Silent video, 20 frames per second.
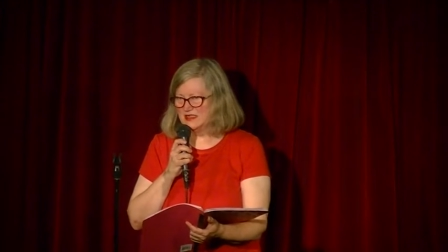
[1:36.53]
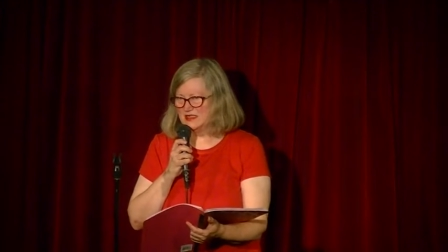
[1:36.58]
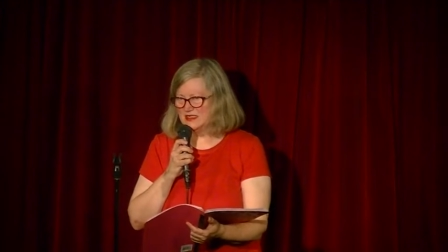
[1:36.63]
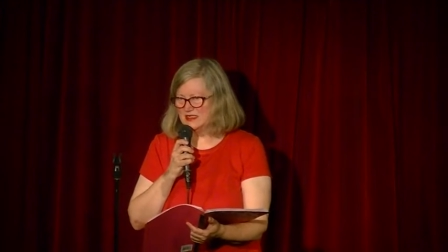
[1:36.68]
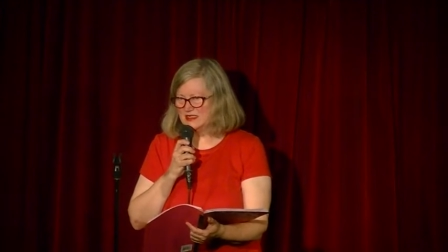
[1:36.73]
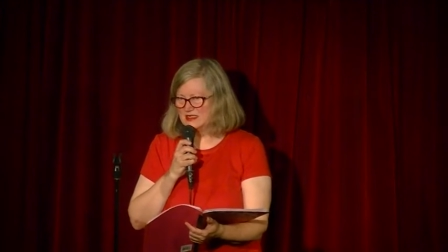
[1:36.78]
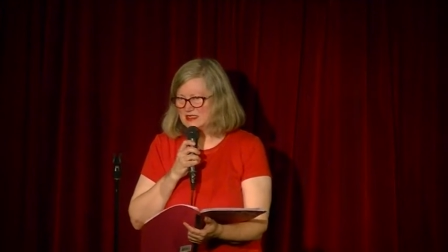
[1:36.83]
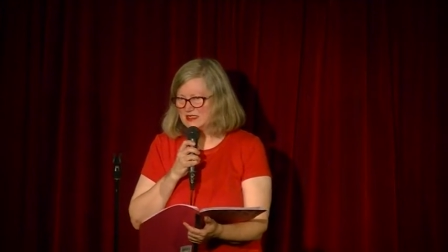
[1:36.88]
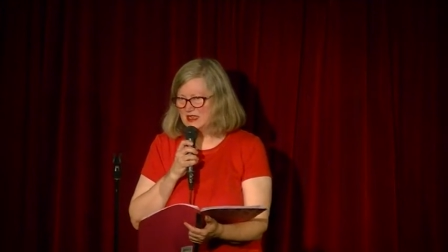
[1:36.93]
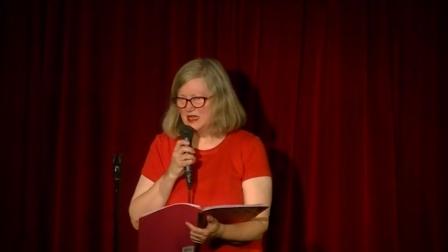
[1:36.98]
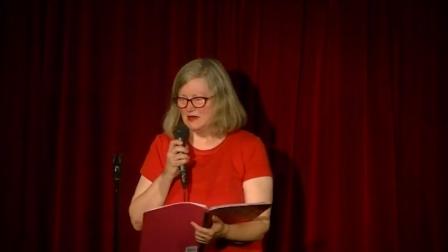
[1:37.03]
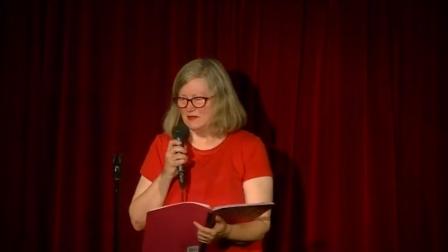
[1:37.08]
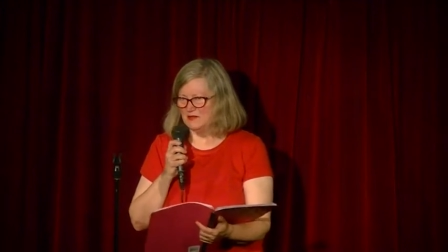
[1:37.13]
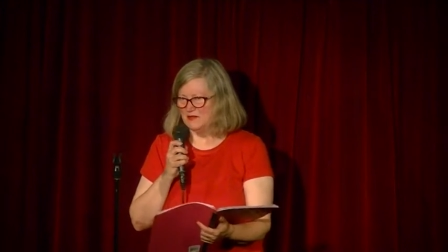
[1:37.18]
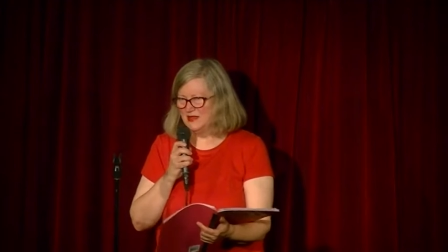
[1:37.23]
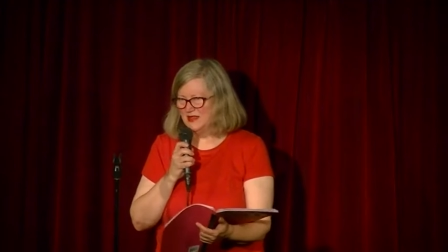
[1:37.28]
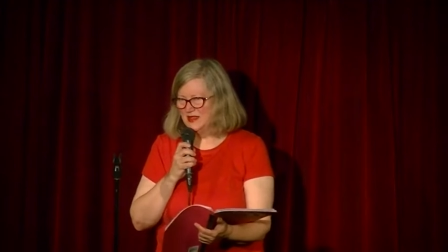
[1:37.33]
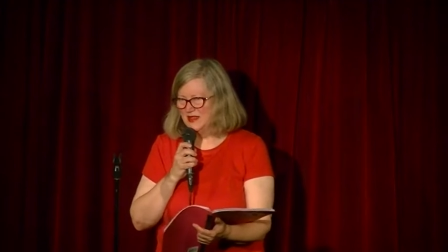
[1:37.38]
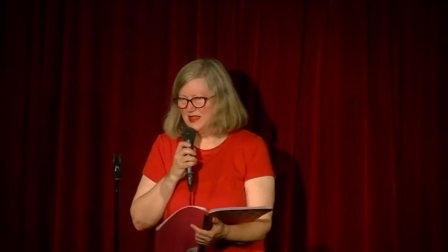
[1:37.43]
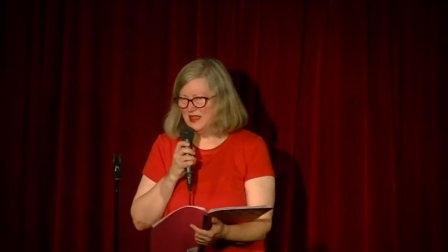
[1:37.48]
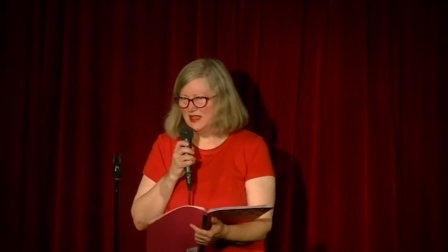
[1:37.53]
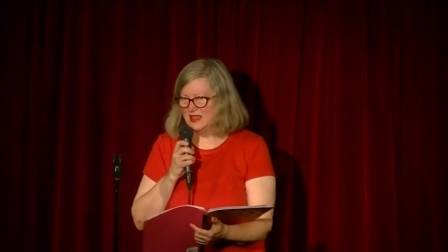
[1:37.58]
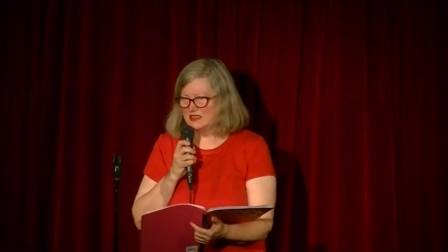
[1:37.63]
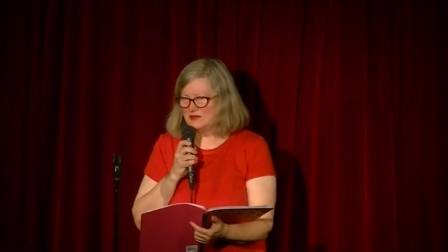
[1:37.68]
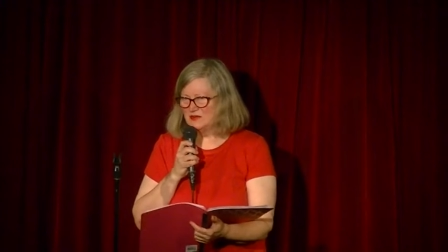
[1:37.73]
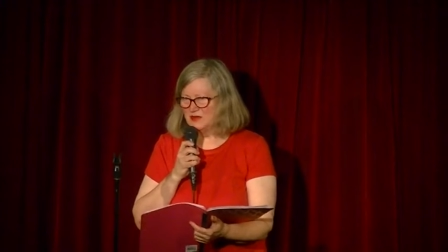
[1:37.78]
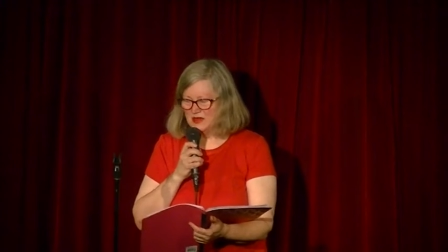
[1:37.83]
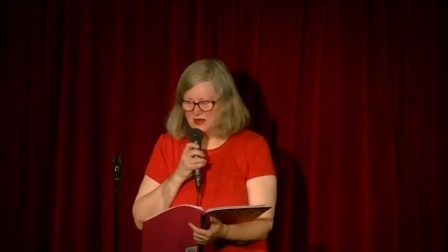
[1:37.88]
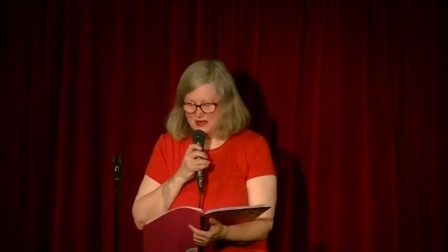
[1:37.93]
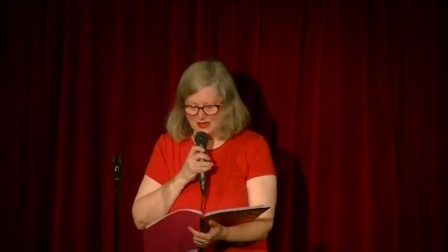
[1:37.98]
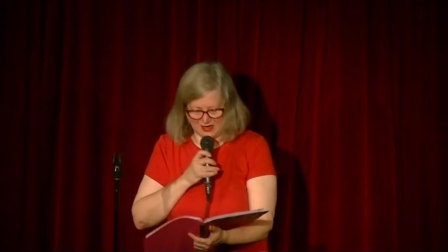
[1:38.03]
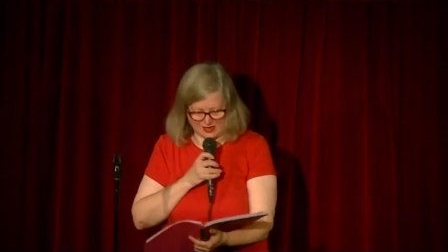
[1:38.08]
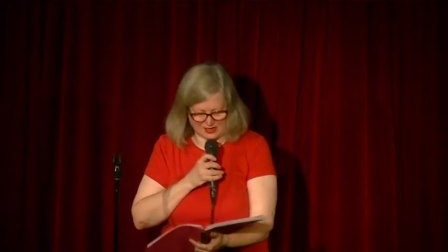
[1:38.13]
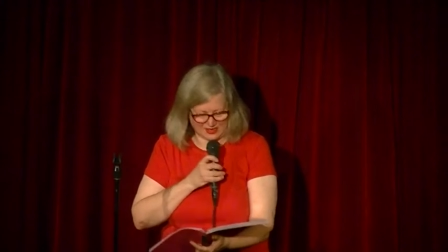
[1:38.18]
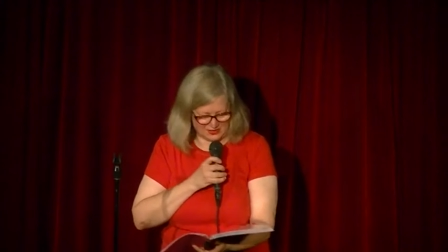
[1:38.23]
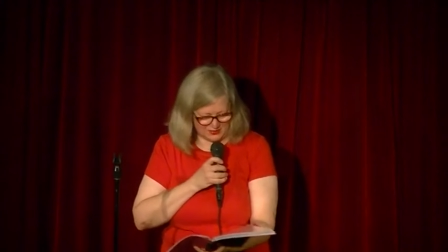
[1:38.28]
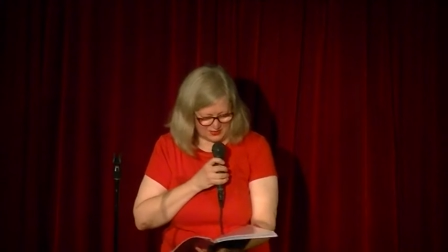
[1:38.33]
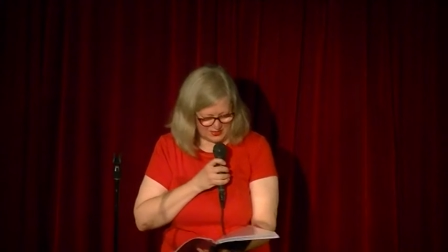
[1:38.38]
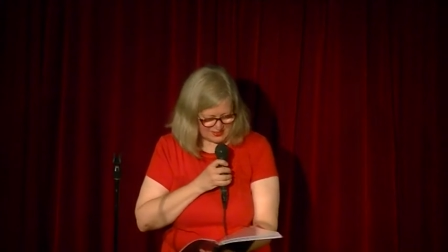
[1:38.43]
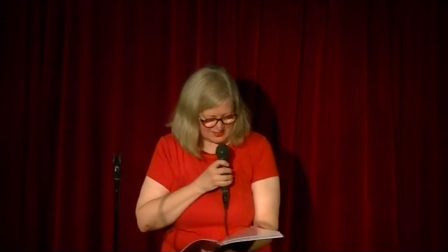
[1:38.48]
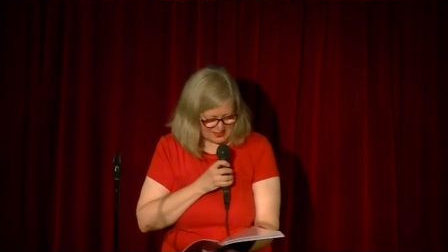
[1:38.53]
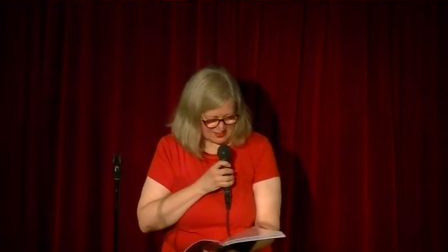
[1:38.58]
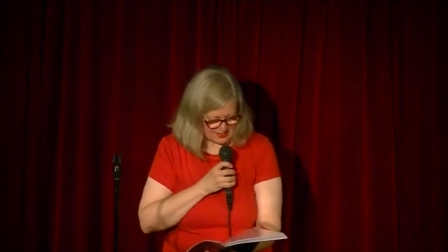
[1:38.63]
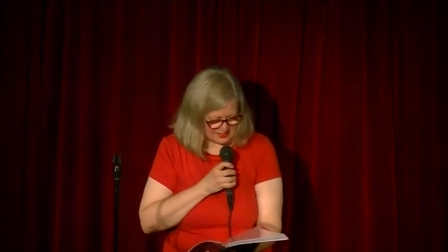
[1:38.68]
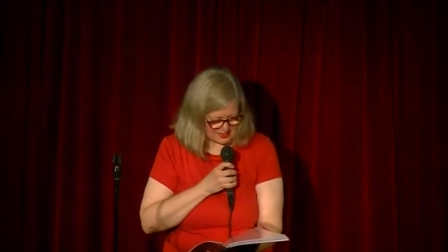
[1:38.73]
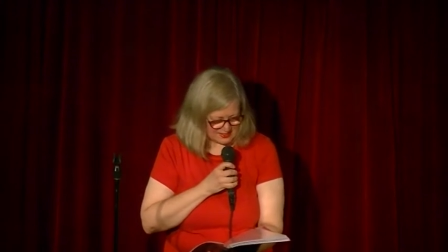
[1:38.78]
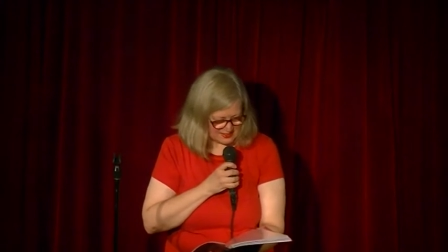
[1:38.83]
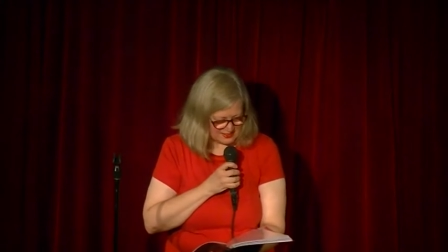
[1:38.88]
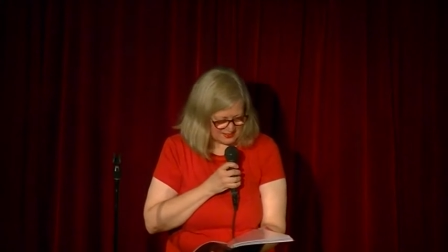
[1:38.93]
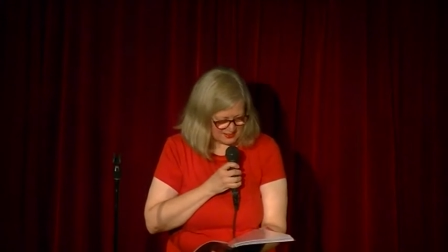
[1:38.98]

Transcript: it's purely a coincidence.